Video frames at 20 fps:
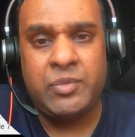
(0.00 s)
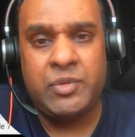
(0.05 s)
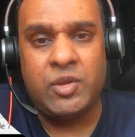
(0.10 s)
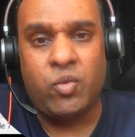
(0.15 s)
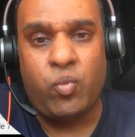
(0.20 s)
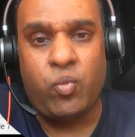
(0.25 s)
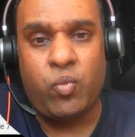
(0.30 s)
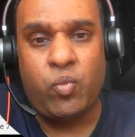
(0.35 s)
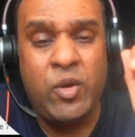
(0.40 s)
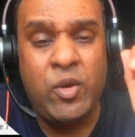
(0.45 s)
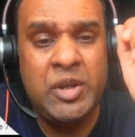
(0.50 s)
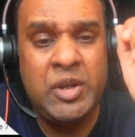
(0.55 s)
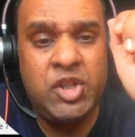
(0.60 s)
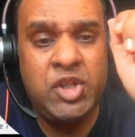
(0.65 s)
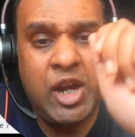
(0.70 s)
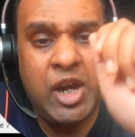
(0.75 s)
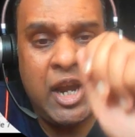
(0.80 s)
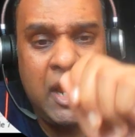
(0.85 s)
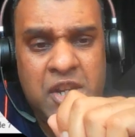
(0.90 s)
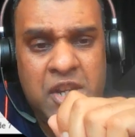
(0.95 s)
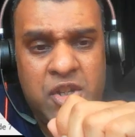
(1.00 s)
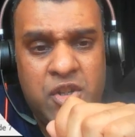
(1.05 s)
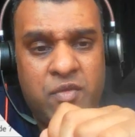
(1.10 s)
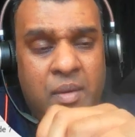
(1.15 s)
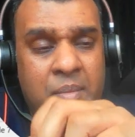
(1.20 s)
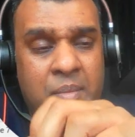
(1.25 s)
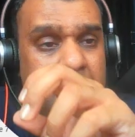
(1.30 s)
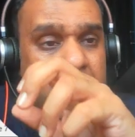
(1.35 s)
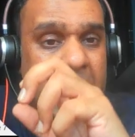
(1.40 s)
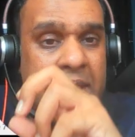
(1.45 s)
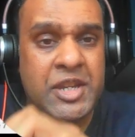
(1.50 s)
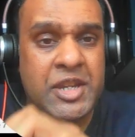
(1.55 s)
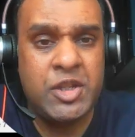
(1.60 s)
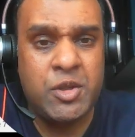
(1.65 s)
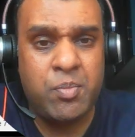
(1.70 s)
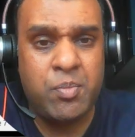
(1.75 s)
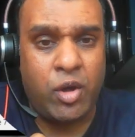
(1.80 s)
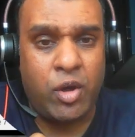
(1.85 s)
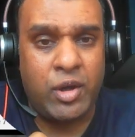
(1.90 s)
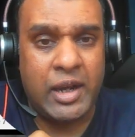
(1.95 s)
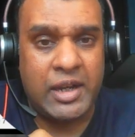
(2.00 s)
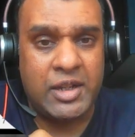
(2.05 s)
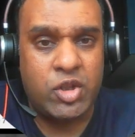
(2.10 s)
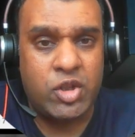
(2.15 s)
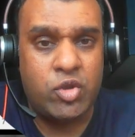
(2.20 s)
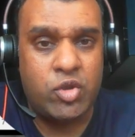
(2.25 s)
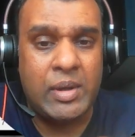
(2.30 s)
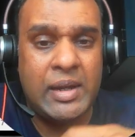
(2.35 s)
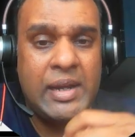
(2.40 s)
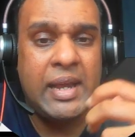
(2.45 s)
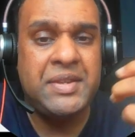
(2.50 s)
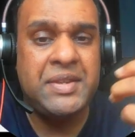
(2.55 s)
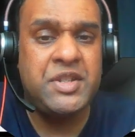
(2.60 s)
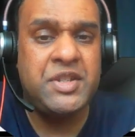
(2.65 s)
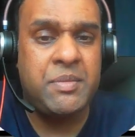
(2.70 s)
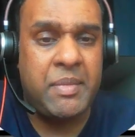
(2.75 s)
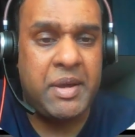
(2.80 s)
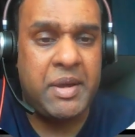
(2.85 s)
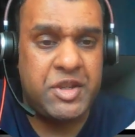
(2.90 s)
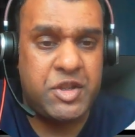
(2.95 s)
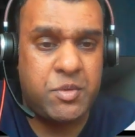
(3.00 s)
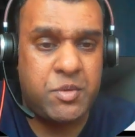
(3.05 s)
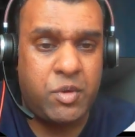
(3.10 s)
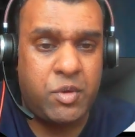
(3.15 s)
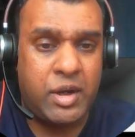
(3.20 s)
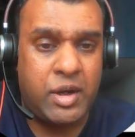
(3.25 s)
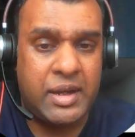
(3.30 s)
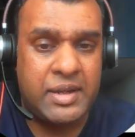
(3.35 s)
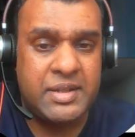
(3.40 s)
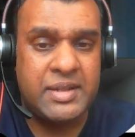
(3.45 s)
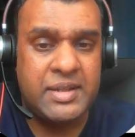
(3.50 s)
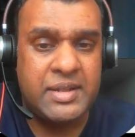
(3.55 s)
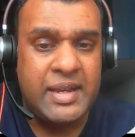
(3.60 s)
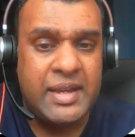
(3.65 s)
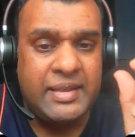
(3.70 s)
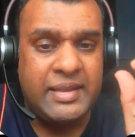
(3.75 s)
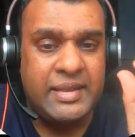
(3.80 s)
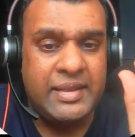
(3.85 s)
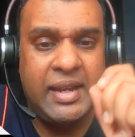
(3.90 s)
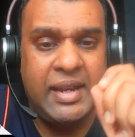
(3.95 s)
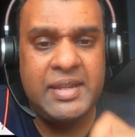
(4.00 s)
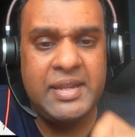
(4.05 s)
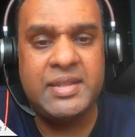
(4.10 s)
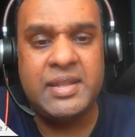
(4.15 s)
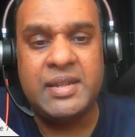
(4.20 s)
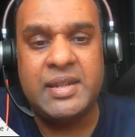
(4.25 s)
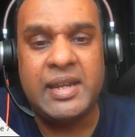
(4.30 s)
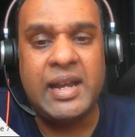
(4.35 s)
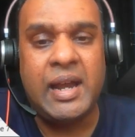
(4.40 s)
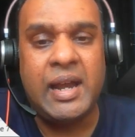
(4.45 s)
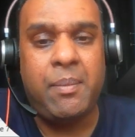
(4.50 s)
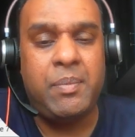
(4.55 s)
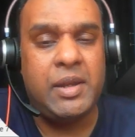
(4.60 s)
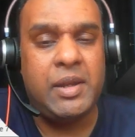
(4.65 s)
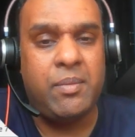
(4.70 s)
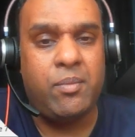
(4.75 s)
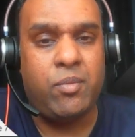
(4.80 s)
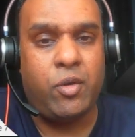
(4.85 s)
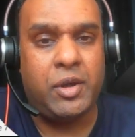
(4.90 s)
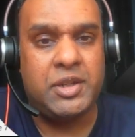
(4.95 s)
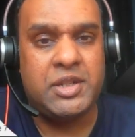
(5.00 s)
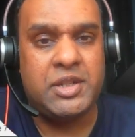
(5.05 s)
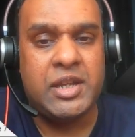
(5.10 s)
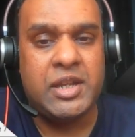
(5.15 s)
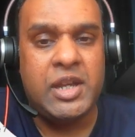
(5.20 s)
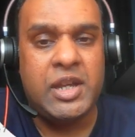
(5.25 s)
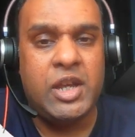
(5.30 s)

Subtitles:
When we change from a base product to a customized product, that is the decoupling point.